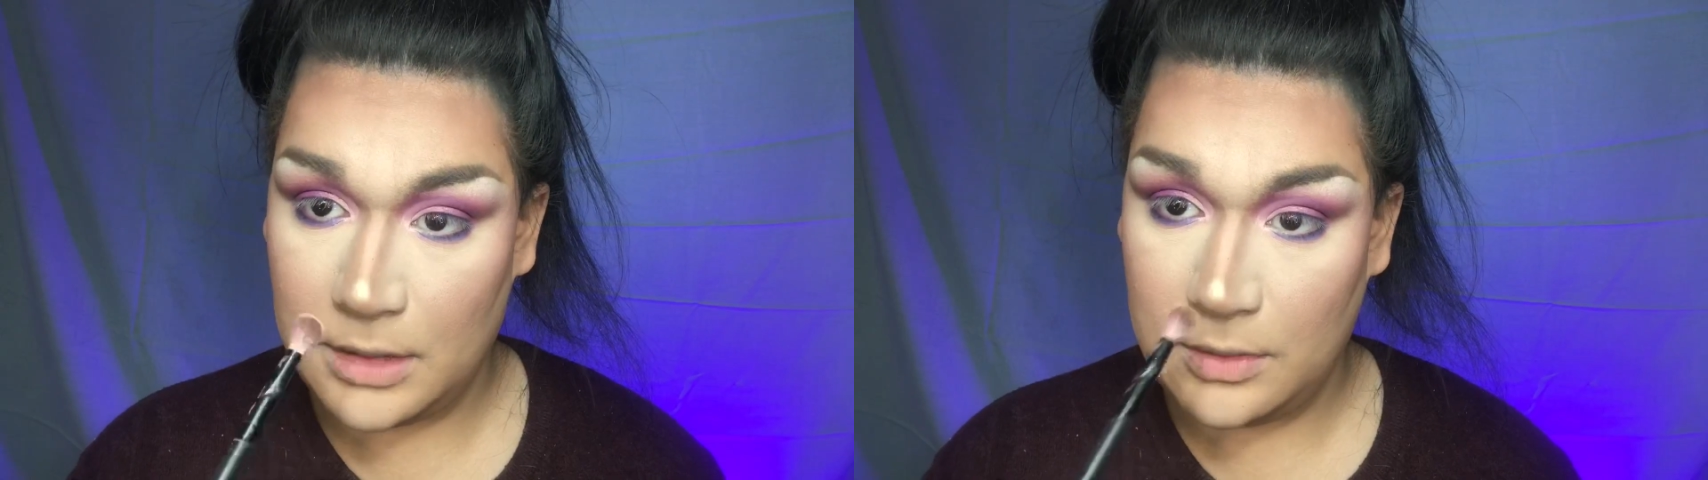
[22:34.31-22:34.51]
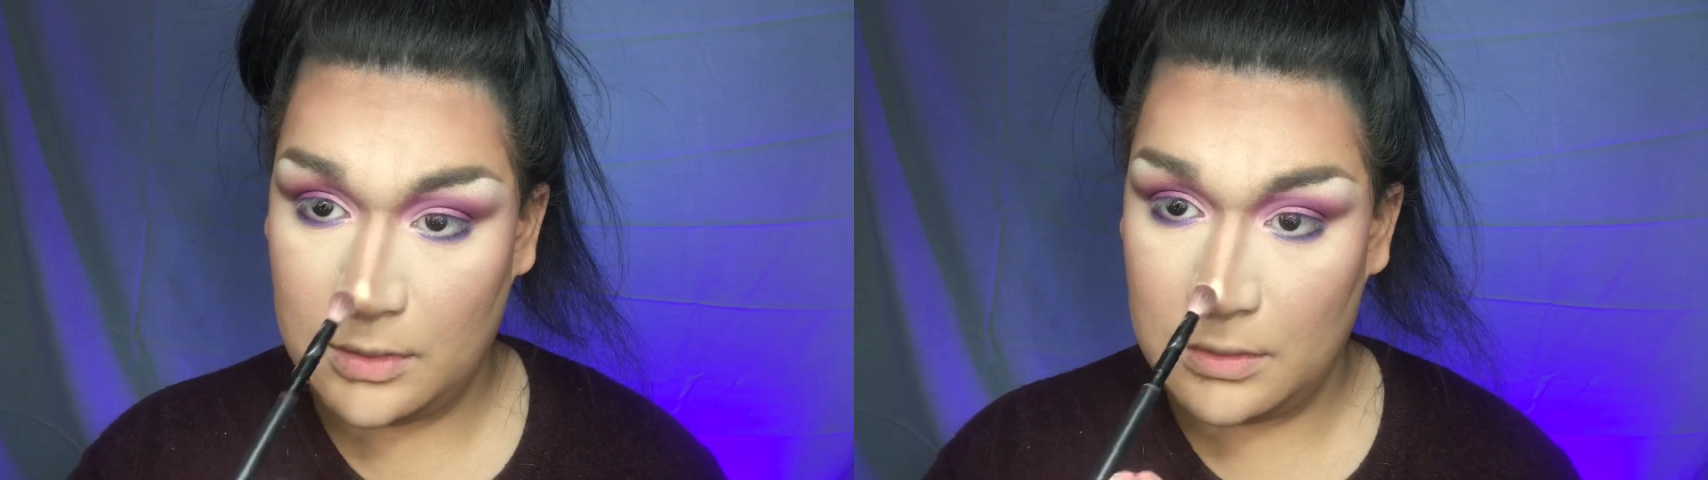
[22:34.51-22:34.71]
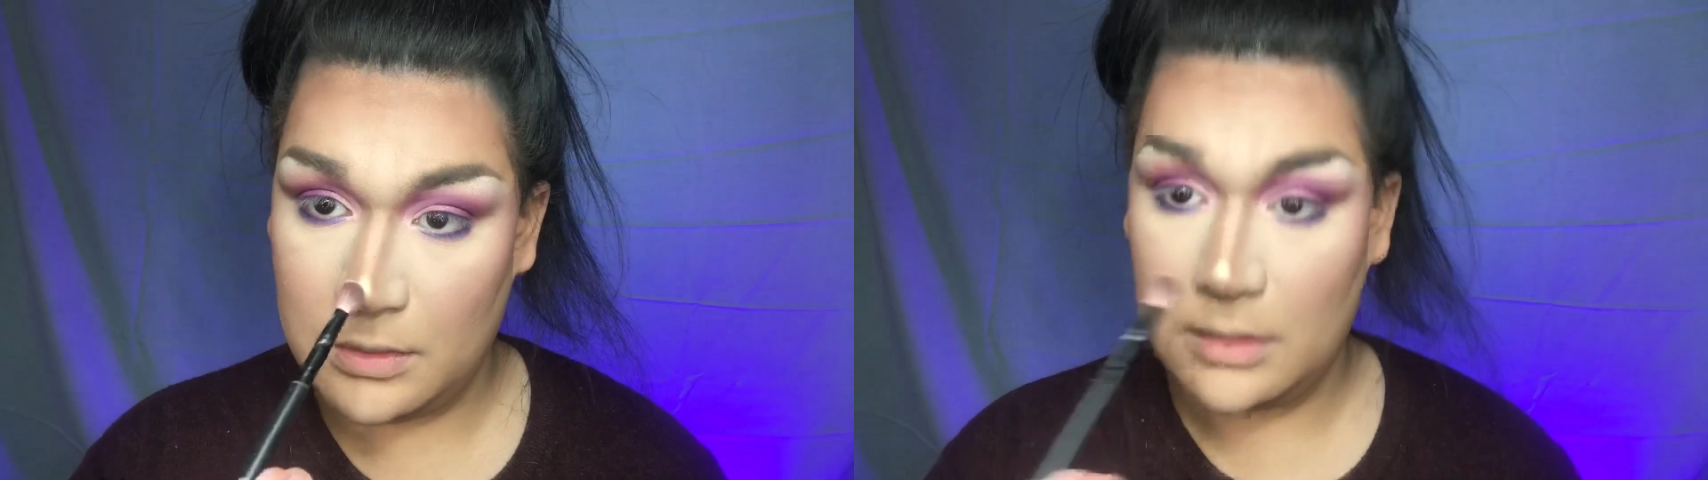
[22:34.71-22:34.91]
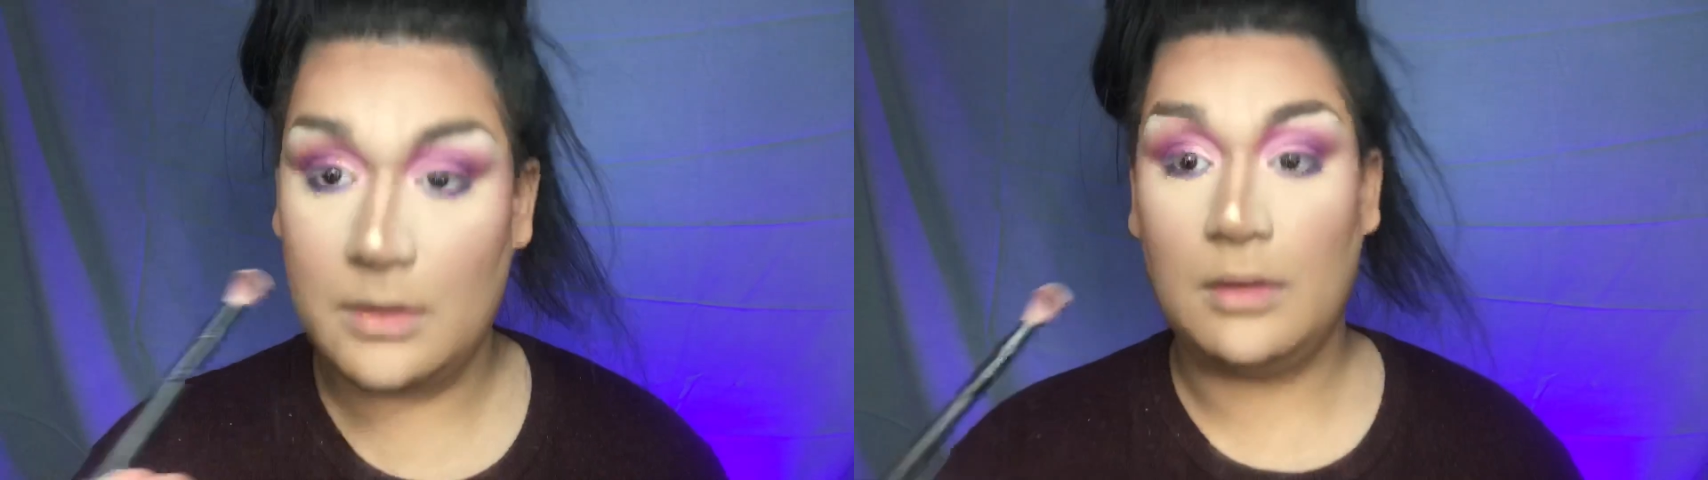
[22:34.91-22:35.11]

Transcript: nose.